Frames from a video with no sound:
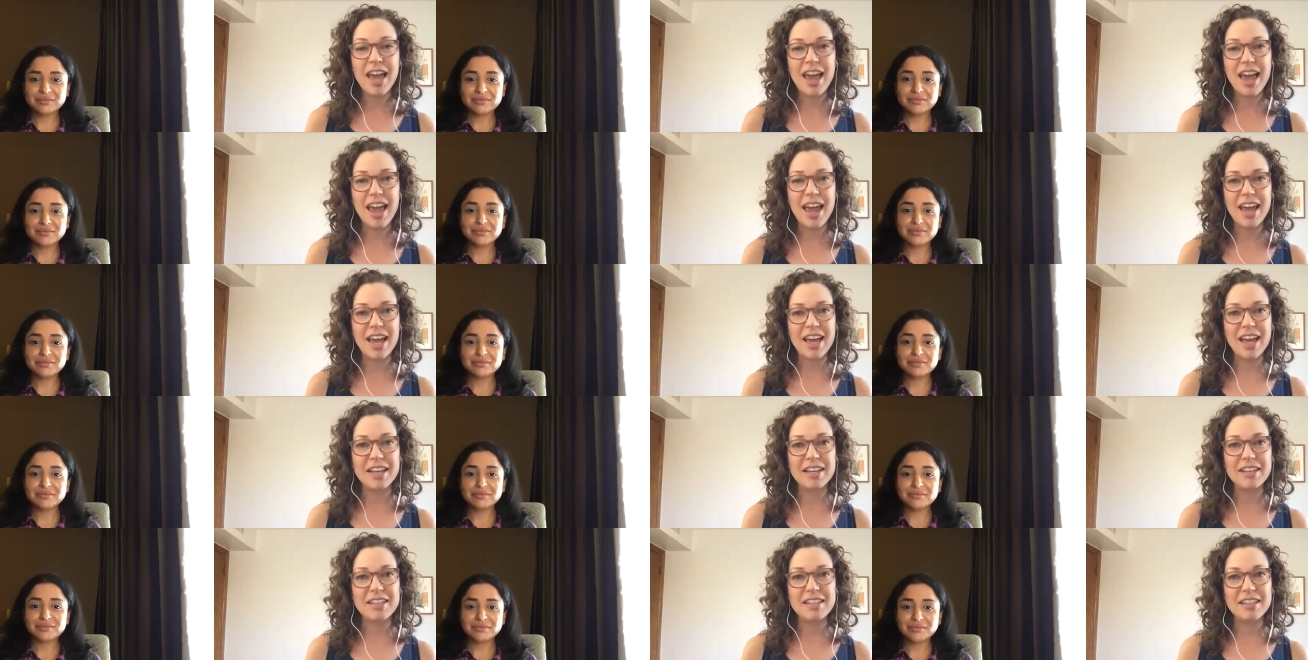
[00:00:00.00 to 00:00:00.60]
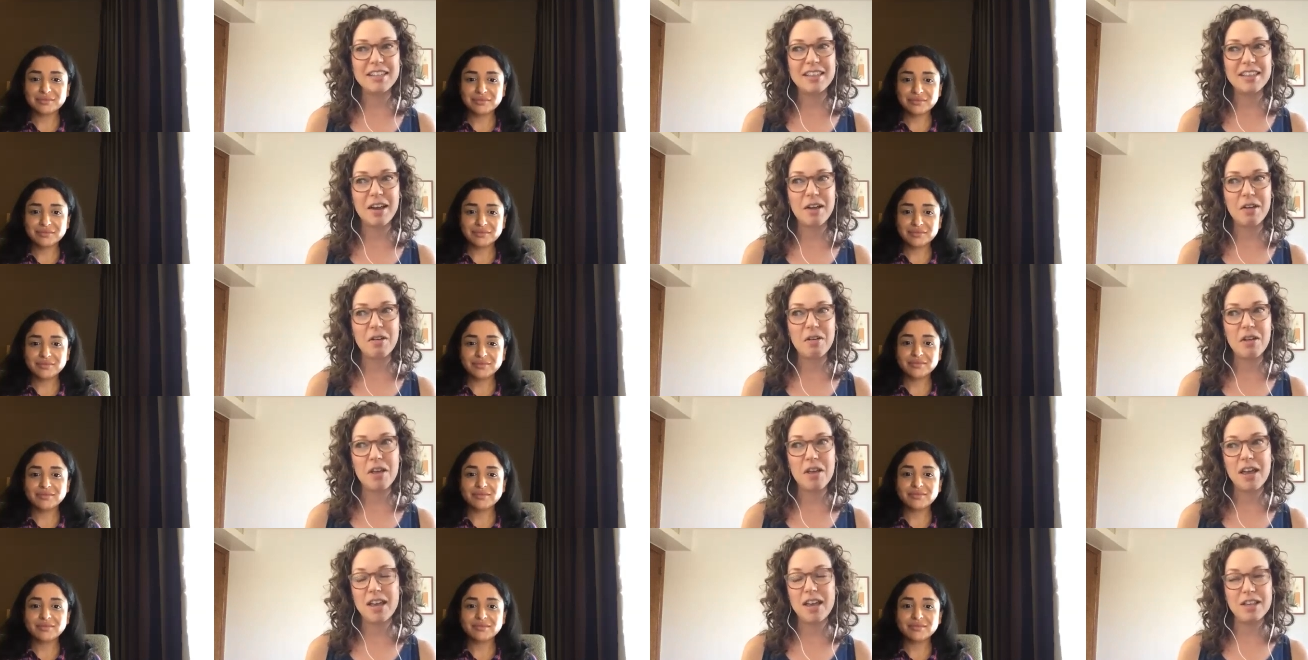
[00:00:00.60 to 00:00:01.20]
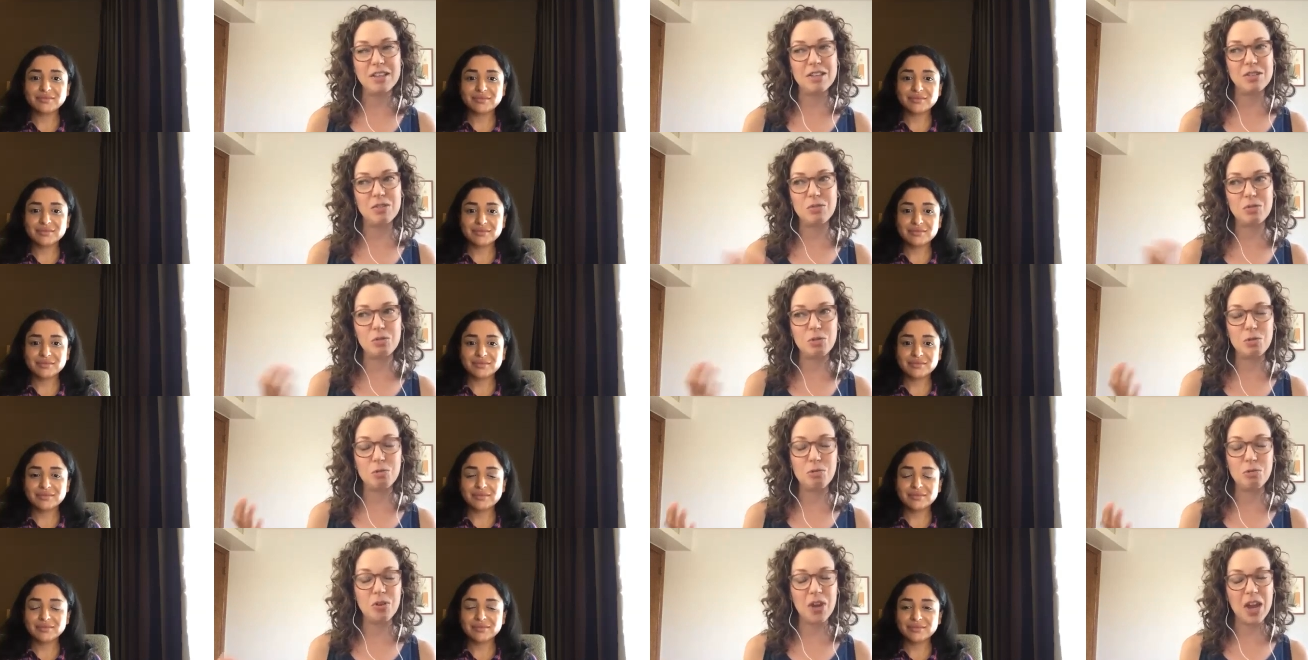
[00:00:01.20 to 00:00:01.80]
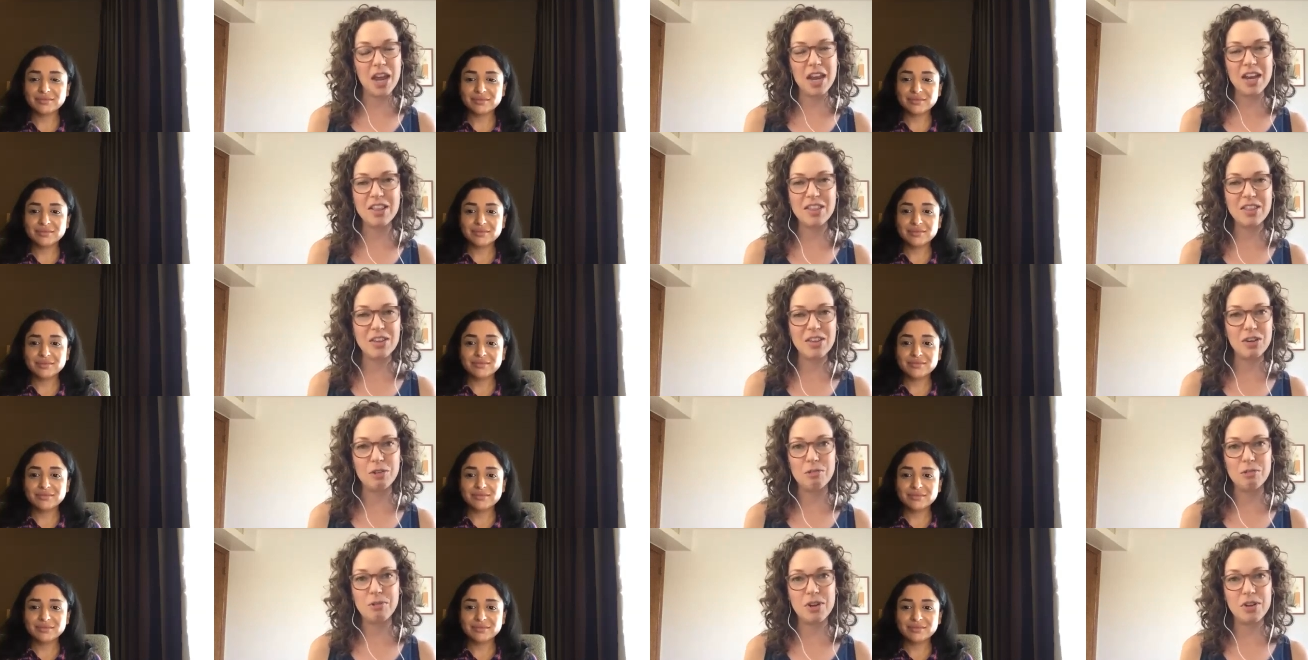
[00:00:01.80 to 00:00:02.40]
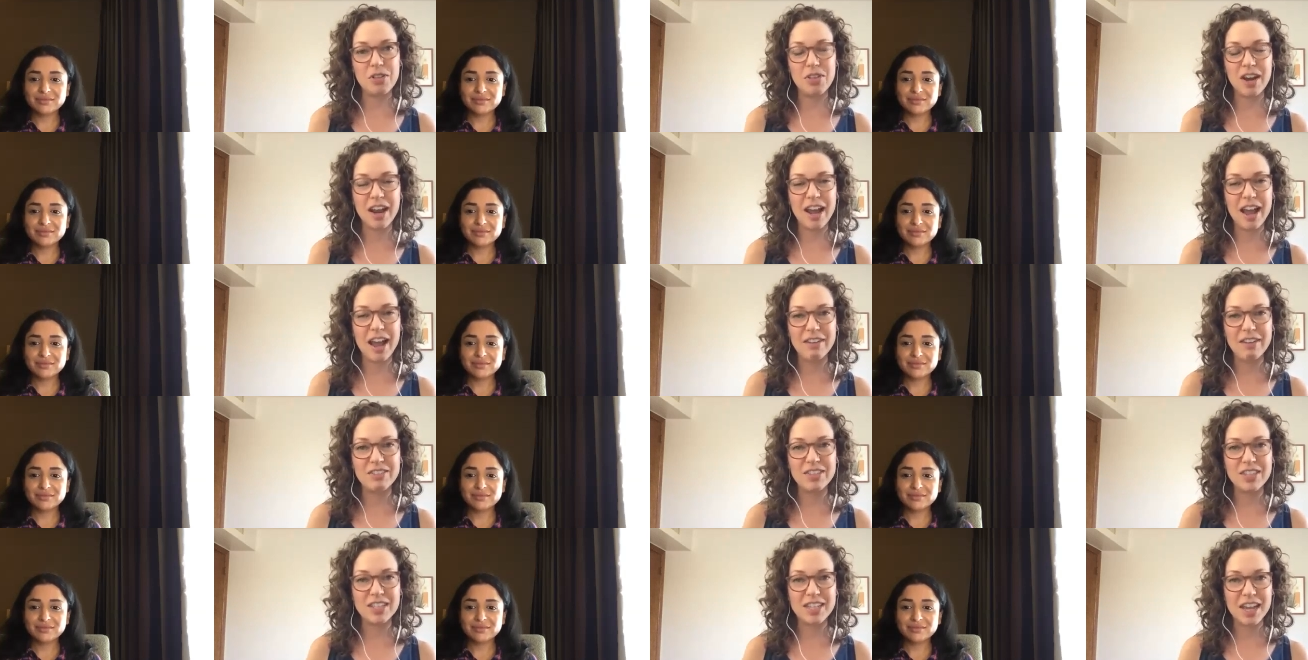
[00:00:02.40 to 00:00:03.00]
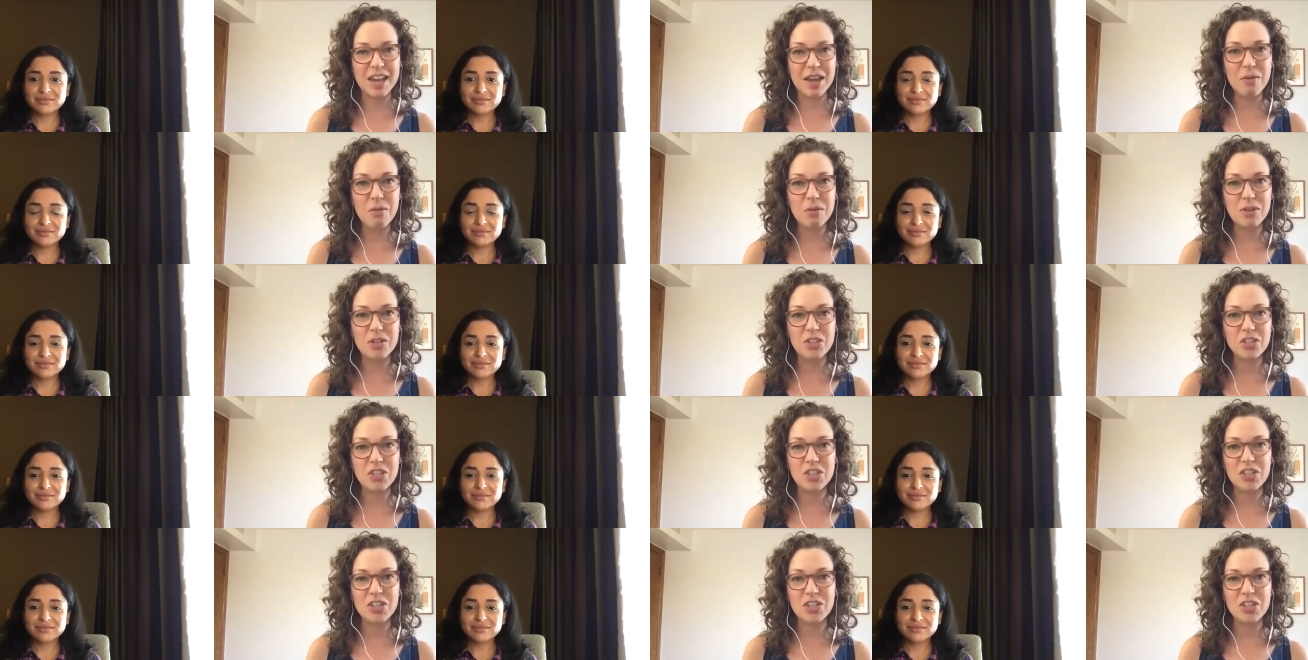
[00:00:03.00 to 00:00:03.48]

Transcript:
Speaker 1: and that has created the career that i have today which